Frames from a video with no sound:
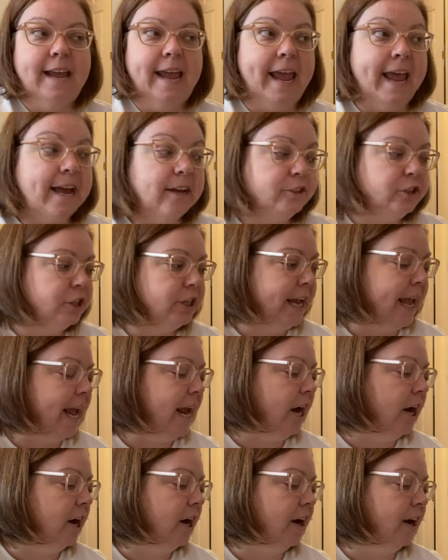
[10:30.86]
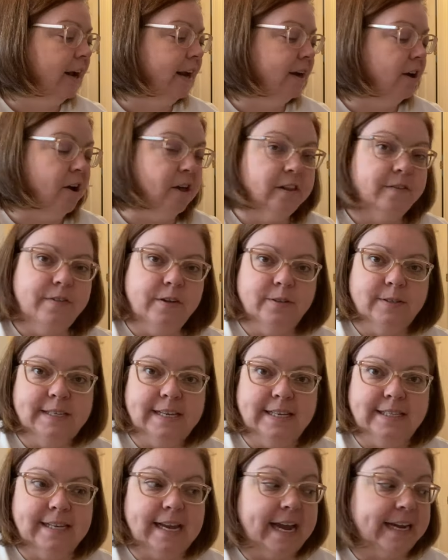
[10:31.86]
elder care and all of those
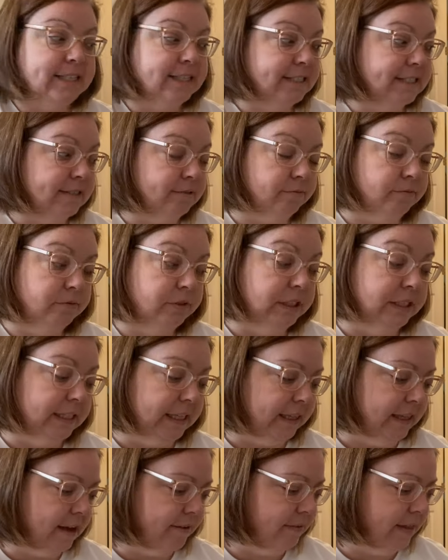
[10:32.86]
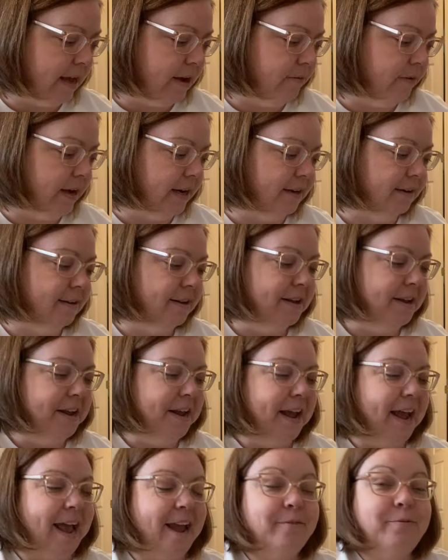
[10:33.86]
things. I just really love that one.
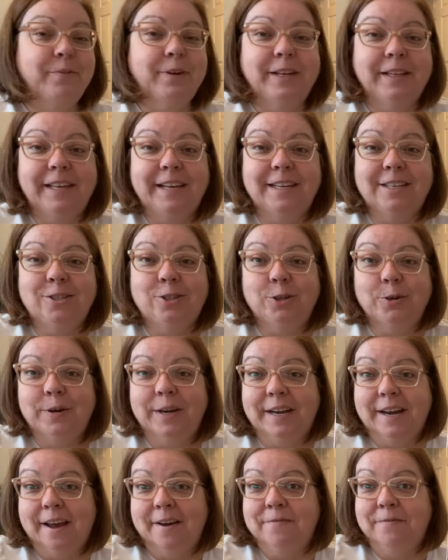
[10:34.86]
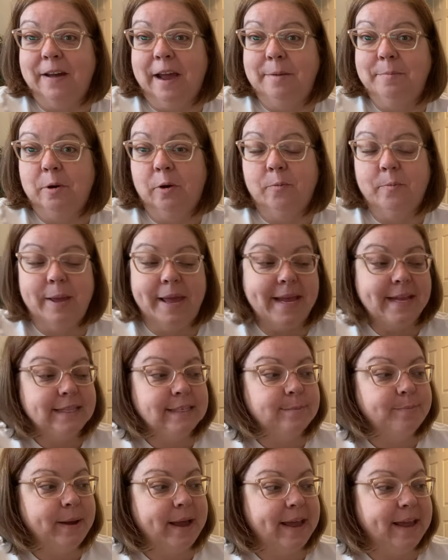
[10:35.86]
I really enjoyed A Fine
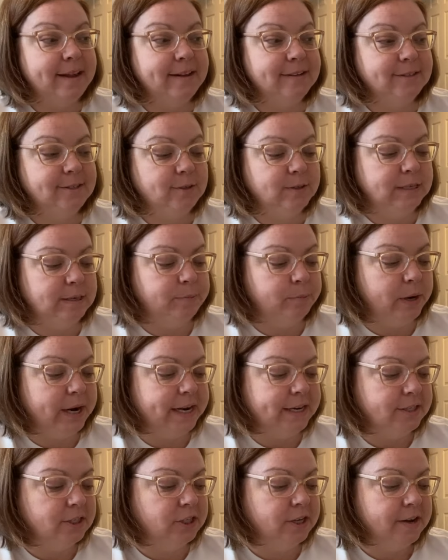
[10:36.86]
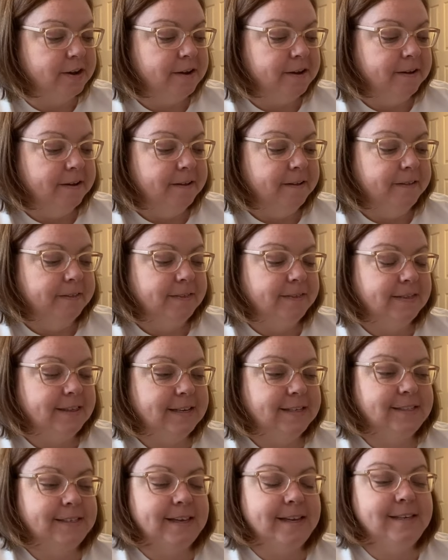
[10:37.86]
Romance by Susan Branch.
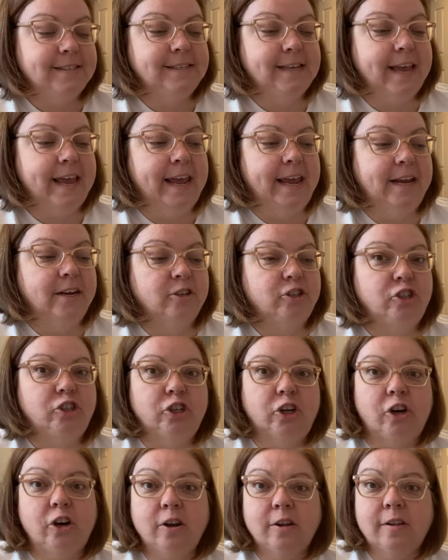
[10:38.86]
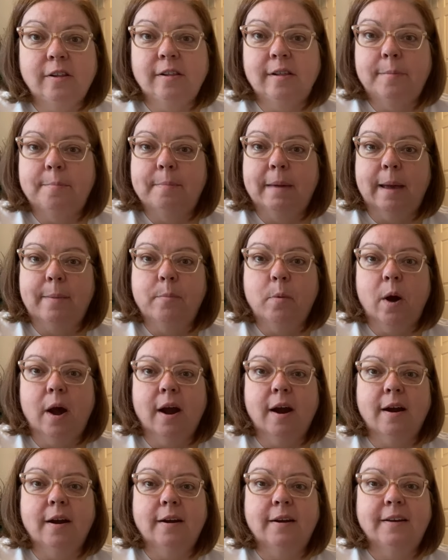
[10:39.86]
This is a journal
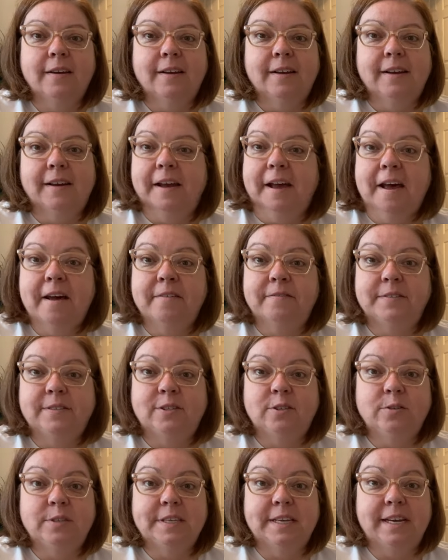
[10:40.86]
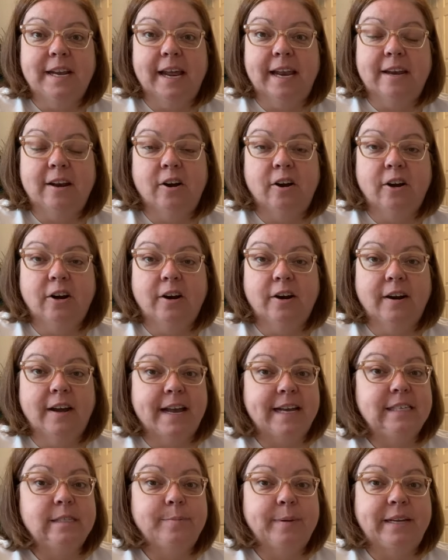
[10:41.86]
memoir of Susan and her
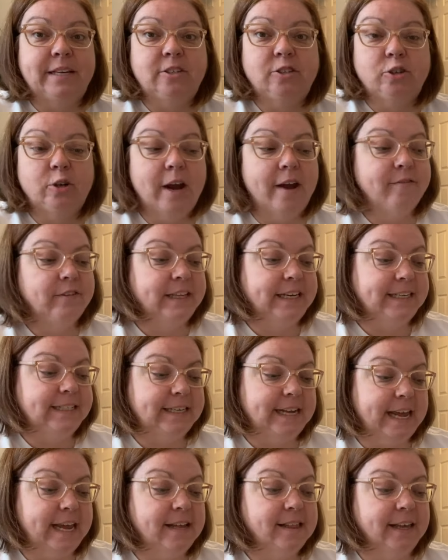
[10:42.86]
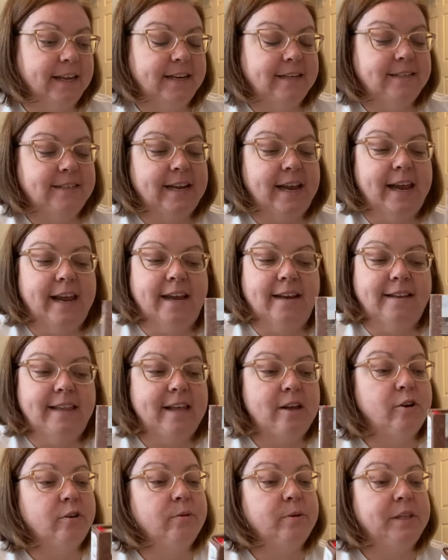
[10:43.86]
husband traveling to England, and they
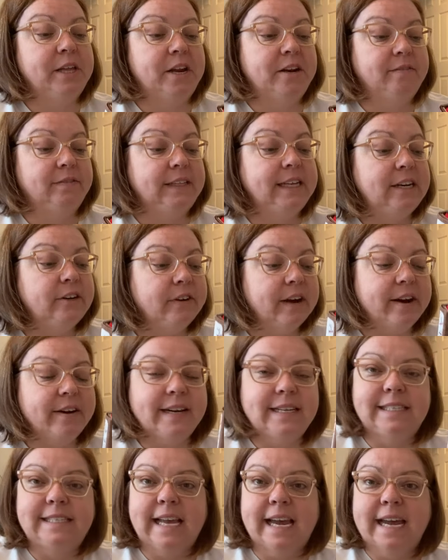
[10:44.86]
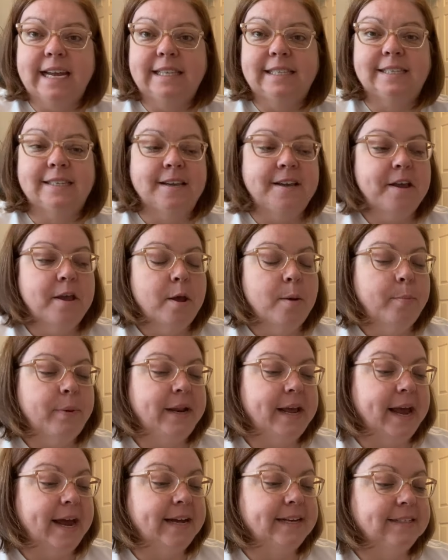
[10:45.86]
go to a lot of literary sites, but
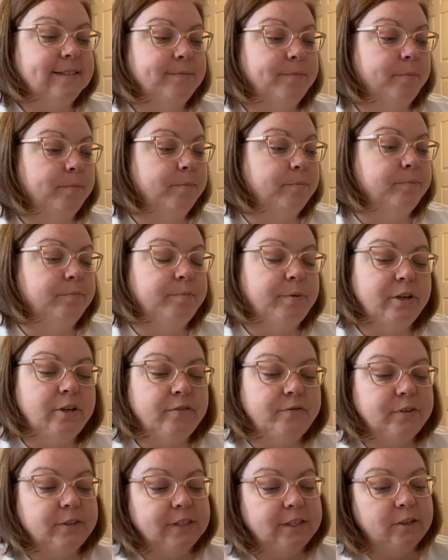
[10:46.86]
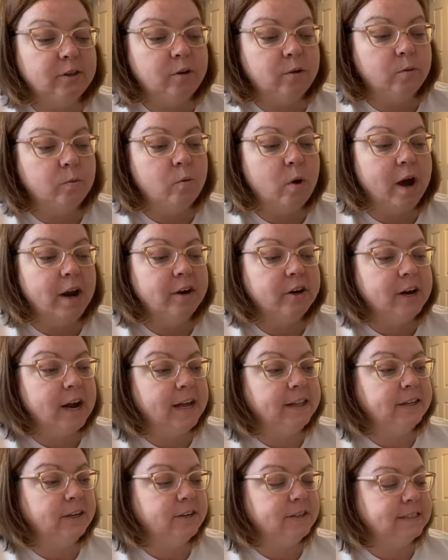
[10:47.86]
it has beautiful little
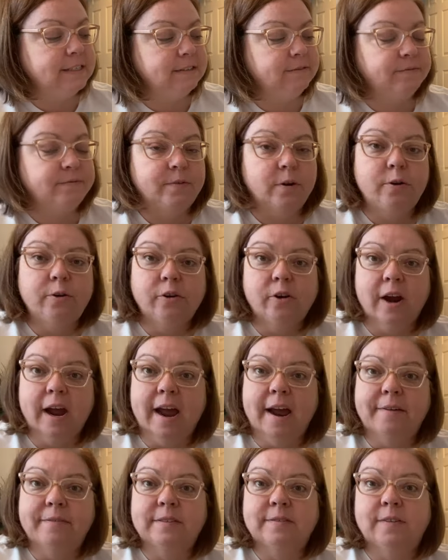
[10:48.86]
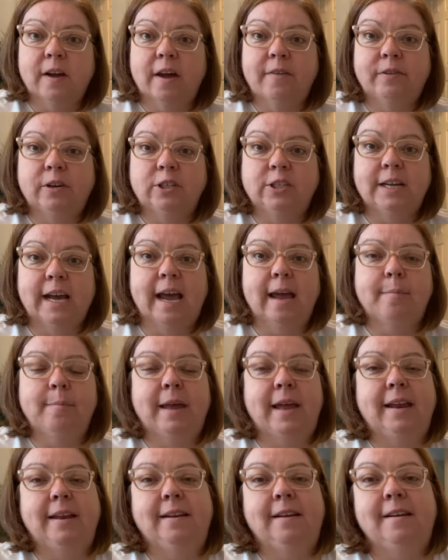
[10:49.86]
watercolors and photographs of her time,
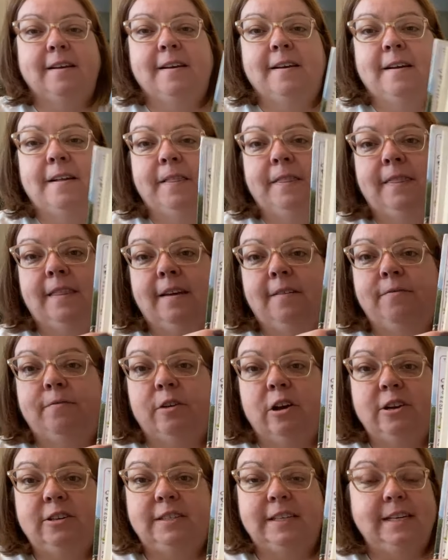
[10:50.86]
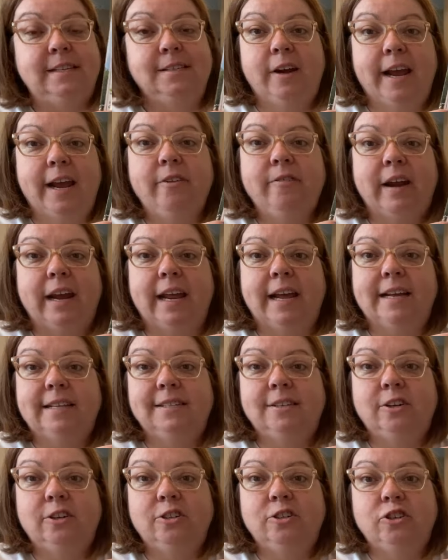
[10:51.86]
and the font is handwriting.
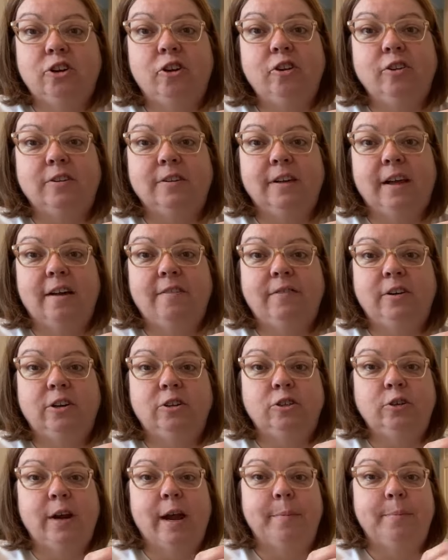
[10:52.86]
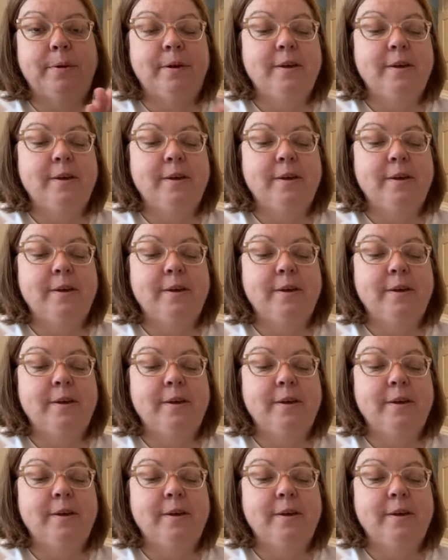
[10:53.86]
It's her journal of her trip.